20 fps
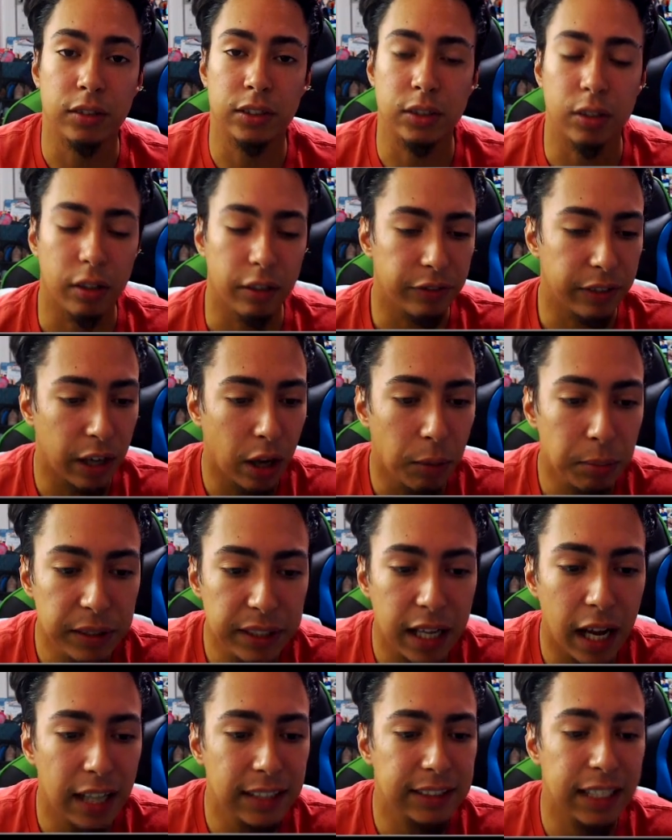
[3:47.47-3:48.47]
So if it helped
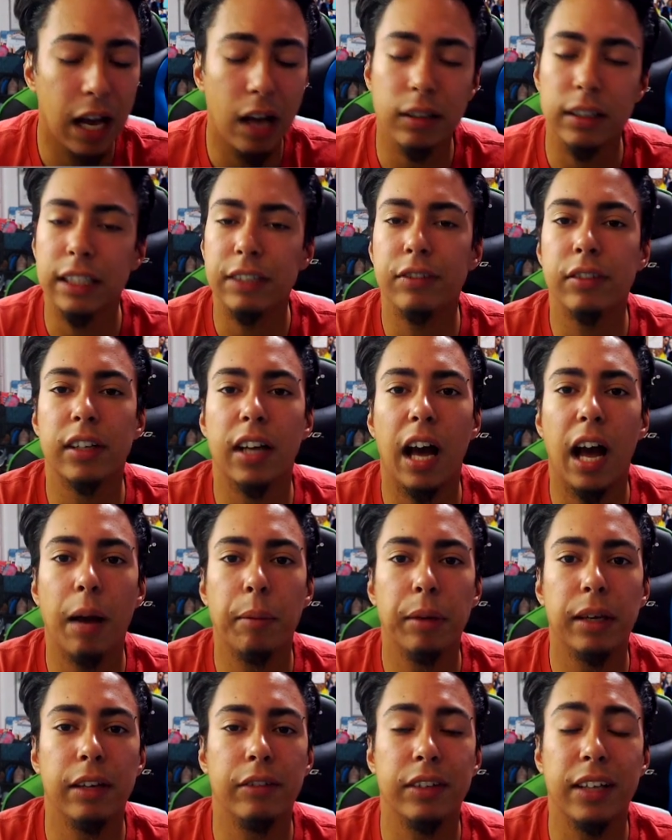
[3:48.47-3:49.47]
you guys out, leave a
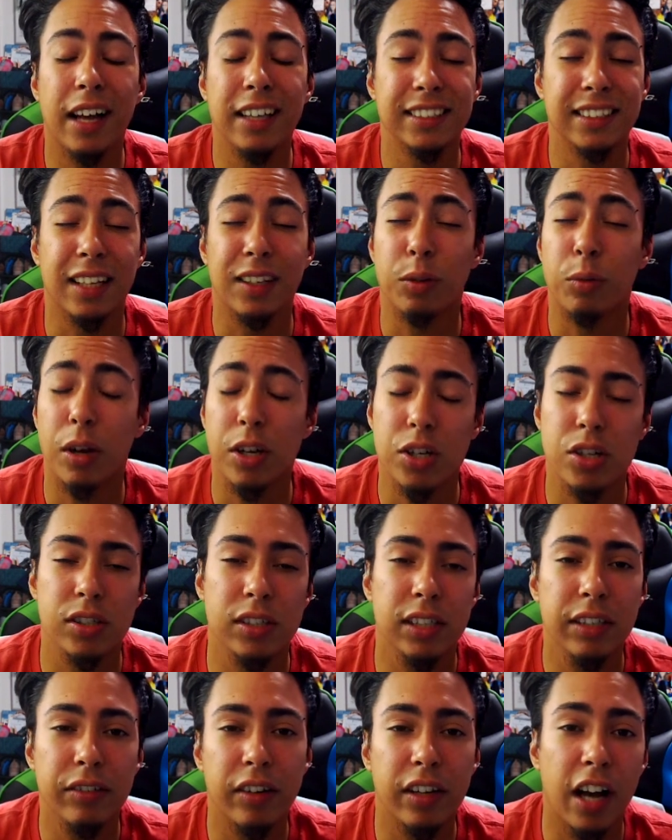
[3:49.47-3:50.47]
comment. If you guys got any
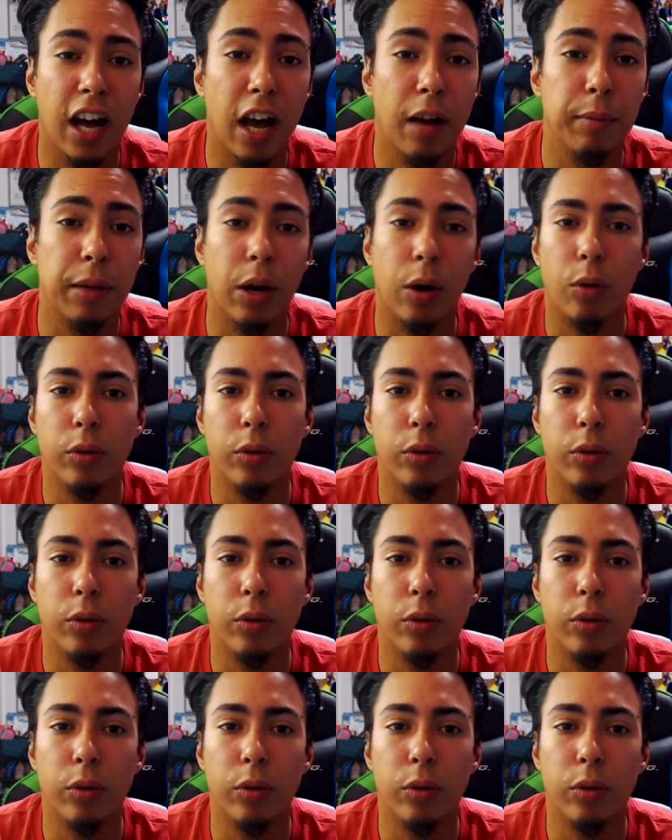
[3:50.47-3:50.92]
questions, leave a comment.